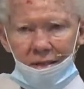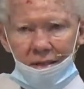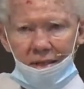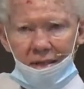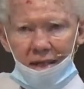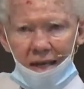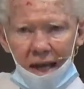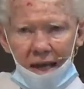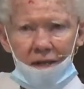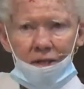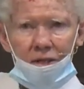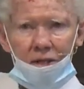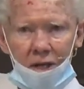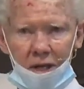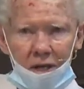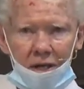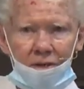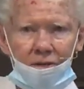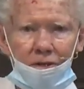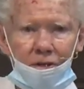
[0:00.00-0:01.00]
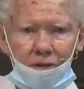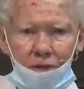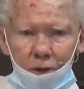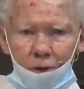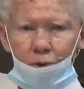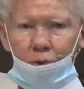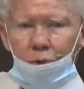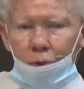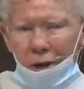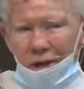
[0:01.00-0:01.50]
get God to
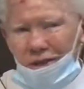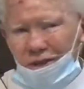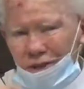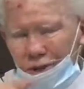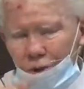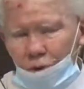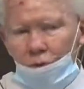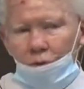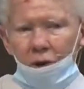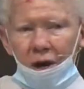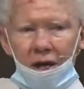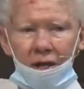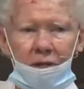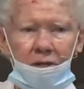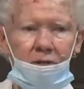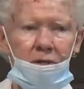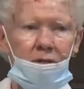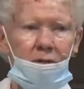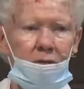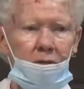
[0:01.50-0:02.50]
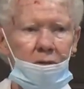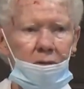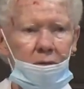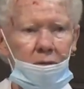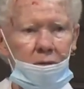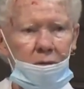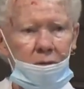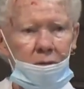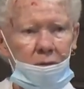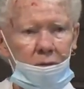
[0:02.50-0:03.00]
do what you want.
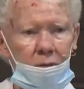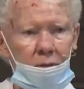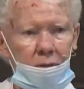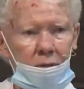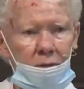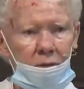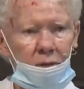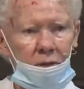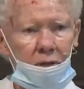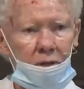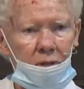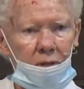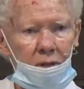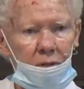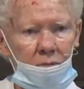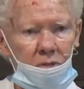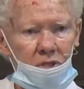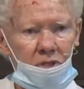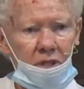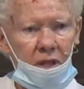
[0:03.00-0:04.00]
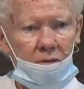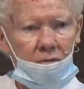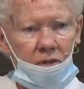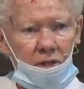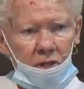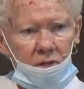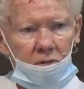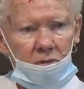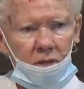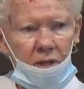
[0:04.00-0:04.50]
You must never
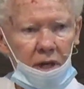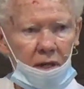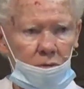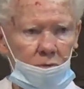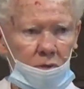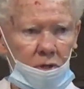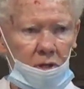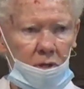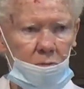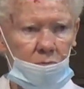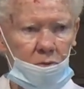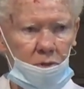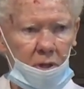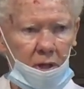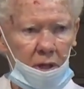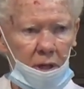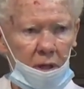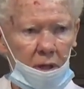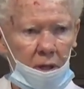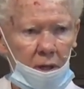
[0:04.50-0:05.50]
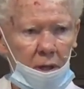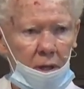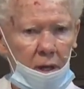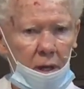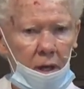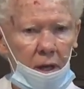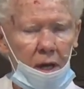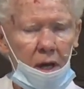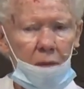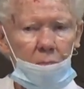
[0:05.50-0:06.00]
do that when you pray.
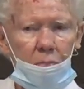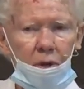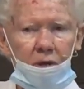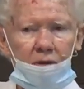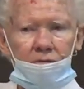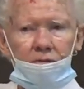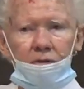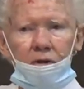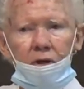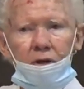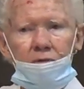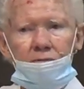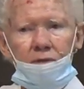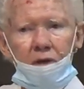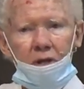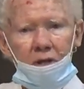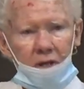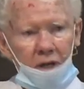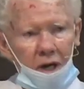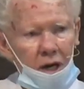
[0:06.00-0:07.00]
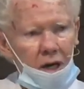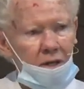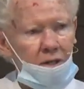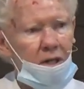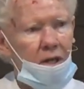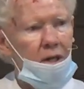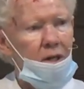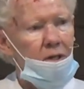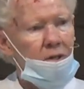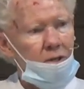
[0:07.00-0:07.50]
But for God
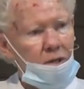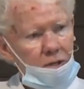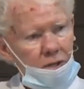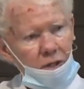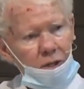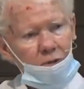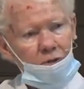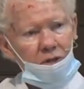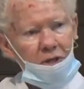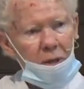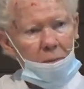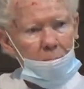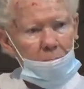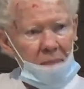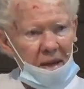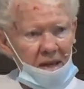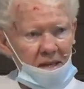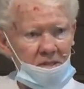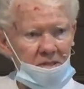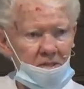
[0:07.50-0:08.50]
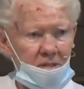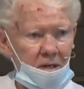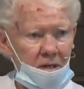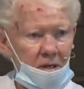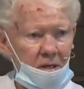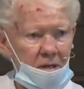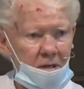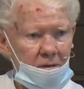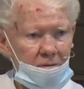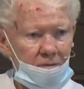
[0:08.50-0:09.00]
to do the best
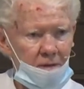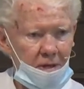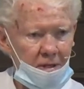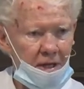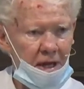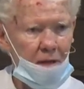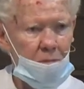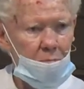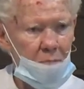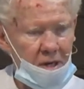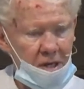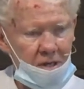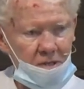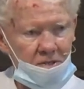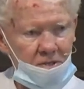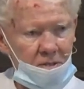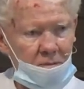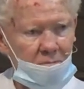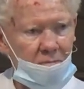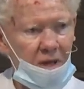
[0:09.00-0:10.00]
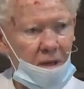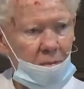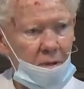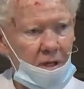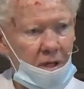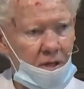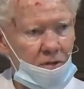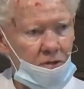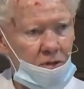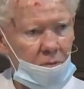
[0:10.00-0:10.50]
for that person maybe
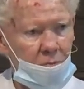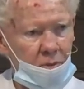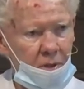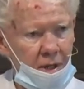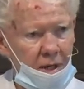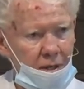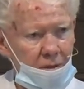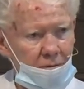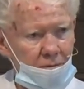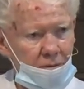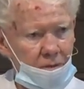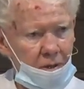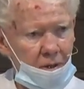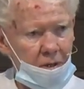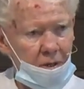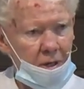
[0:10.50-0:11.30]
that you're praying for.